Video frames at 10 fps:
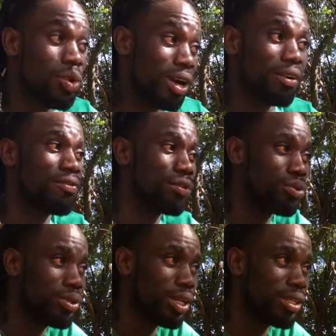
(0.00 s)
you work for
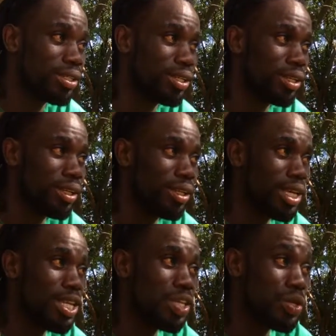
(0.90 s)
2 years.
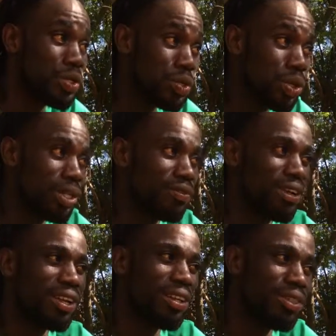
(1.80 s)
Then you train
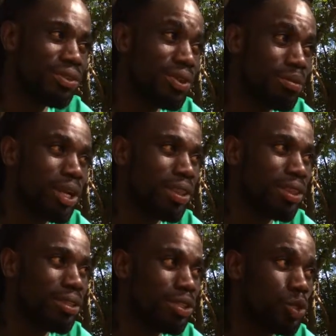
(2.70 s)
for another 3
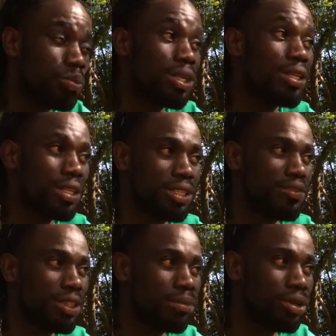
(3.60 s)
months to be the
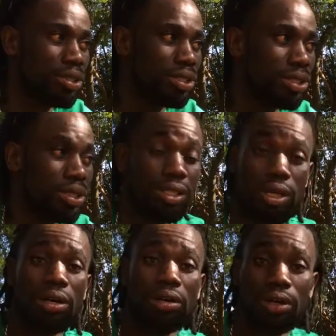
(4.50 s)
safety boat,
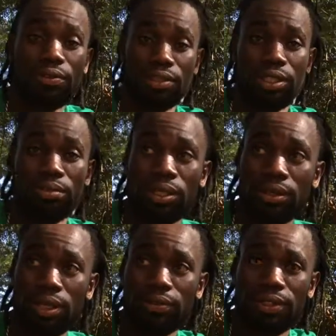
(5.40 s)
the all raft, the
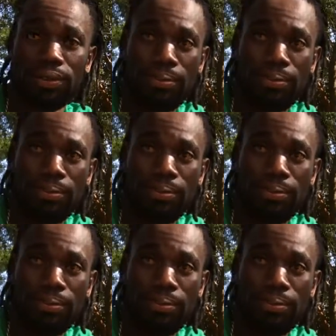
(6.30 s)
big raft.